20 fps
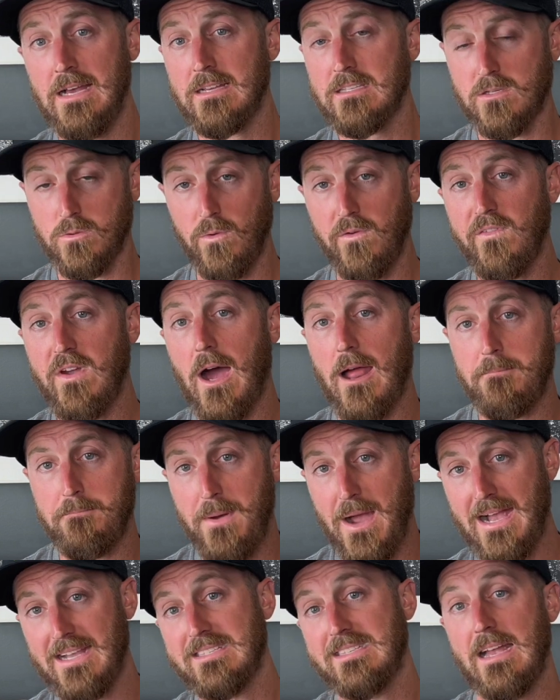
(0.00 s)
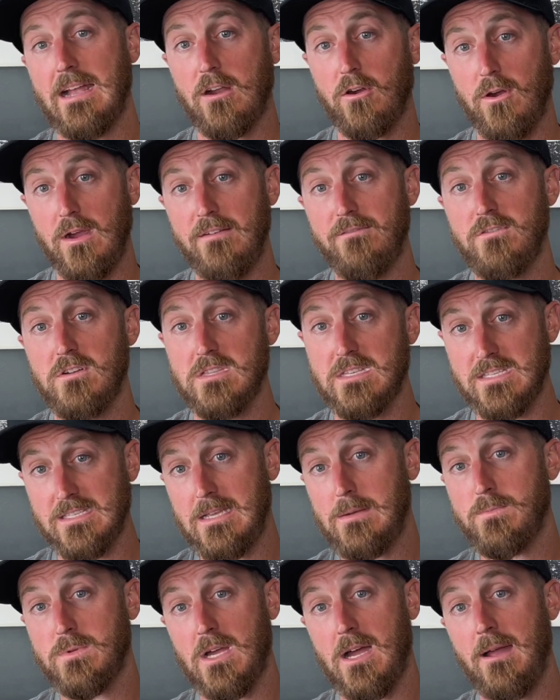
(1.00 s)
So we've gotten past that crate for the
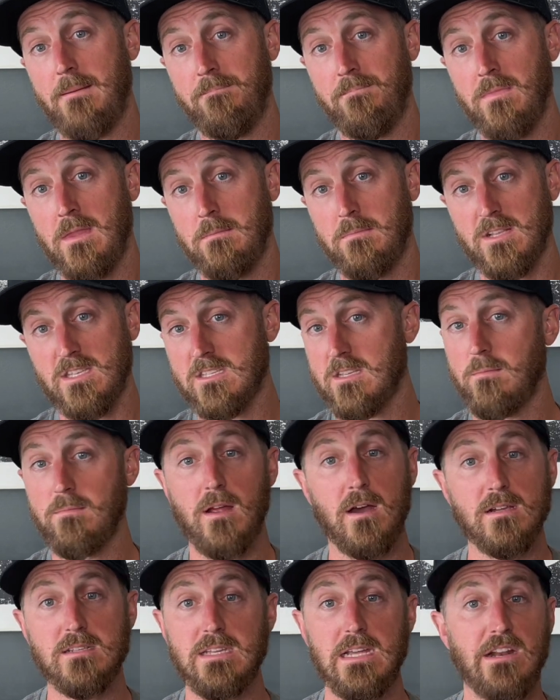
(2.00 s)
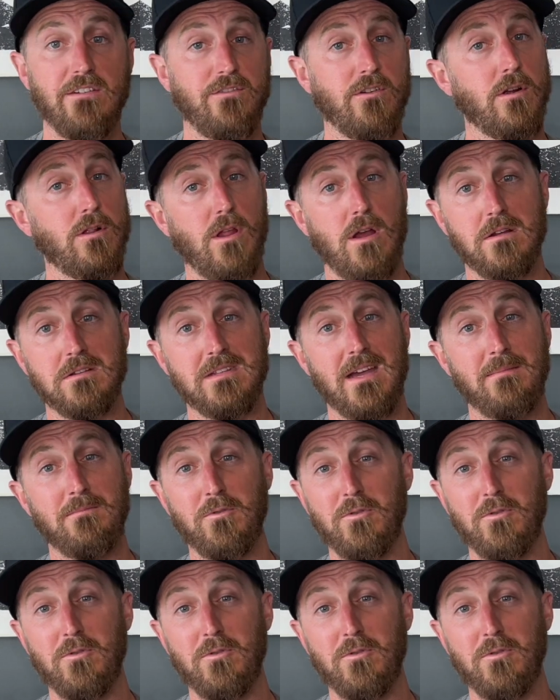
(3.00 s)
sleep time, but some dogs need it for a long time.